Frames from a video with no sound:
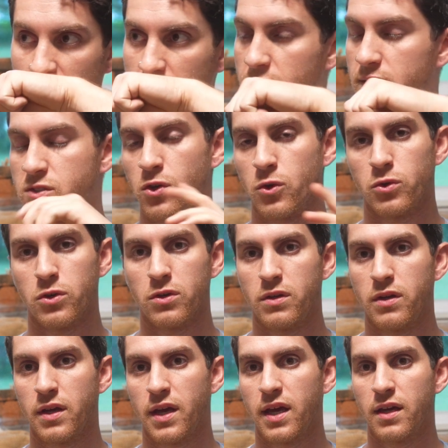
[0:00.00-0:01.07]
it's so good.
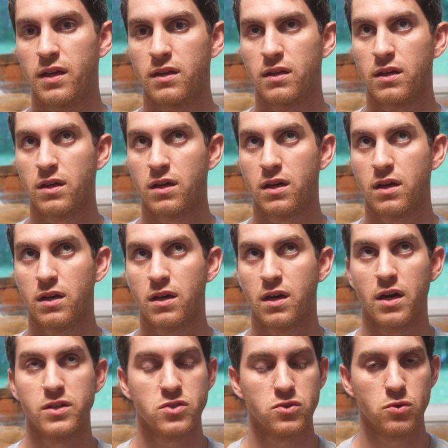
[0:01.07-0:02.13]
It
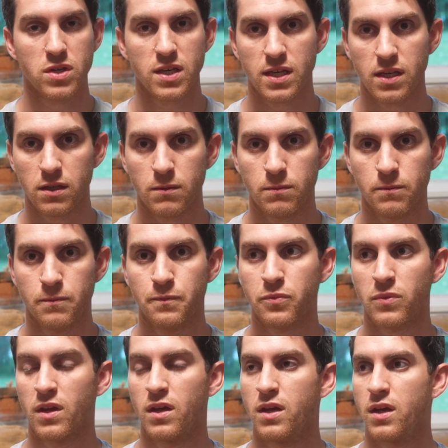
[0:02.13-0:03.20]
cuts through the heat.
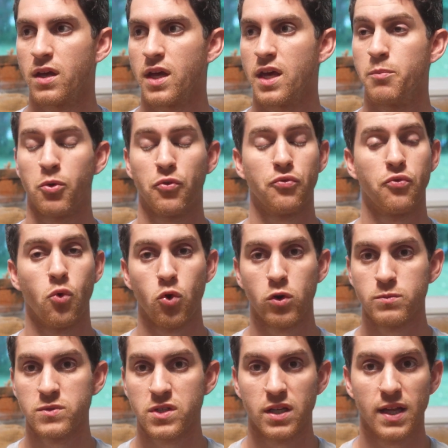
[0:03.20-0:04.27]
It
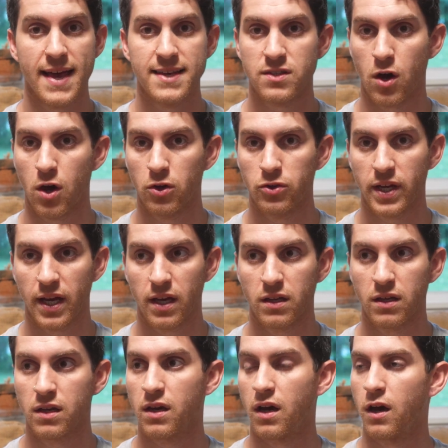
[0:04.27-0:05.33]
performs. It lasts all day.
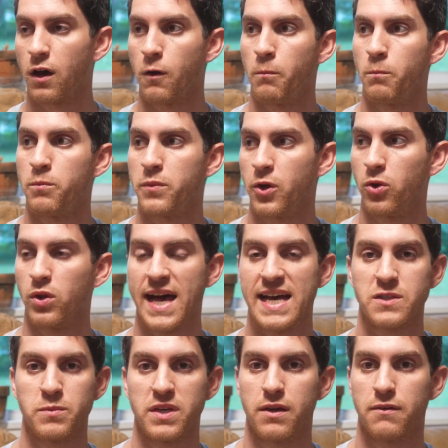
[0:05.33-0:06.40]
It'll
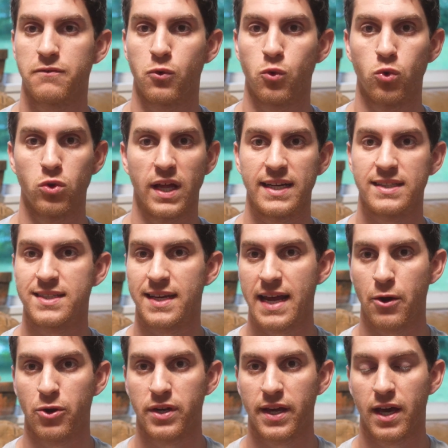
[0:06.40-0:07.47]
last me a full like
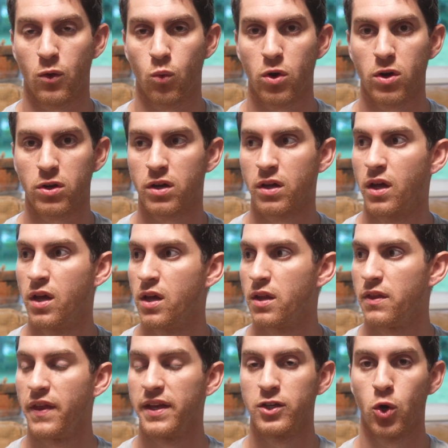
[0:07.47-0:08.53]
10-hour day at work.
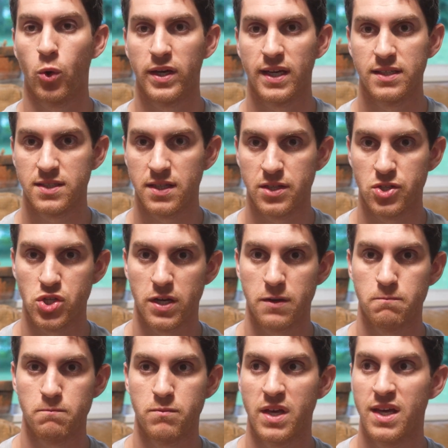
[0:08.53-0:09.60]
And then going into the
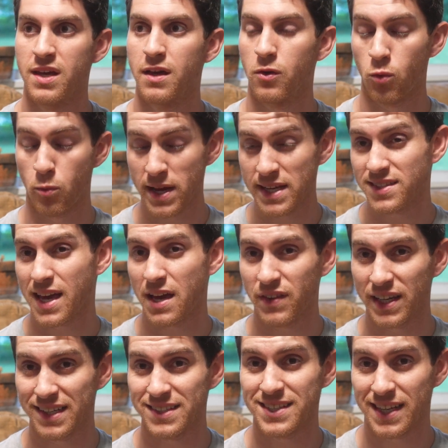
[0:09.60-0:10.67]
gym, it remains kind of
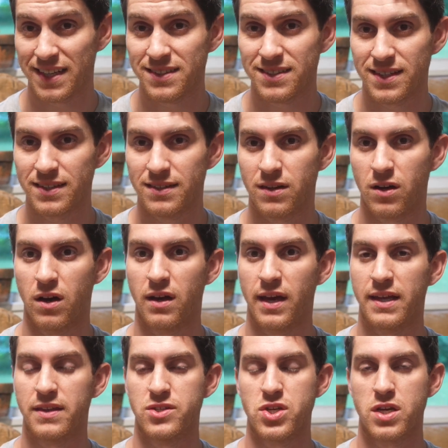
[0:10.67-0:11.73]
like a skin scent
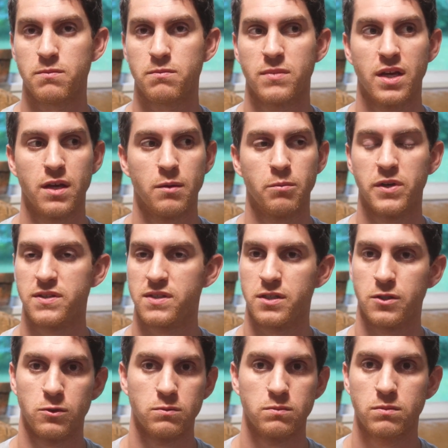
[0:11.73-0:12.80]
at the gym, but
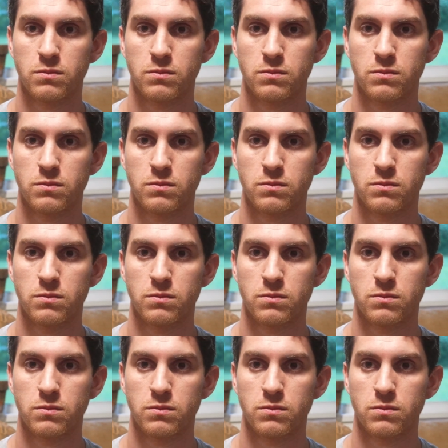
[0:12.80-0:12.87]
still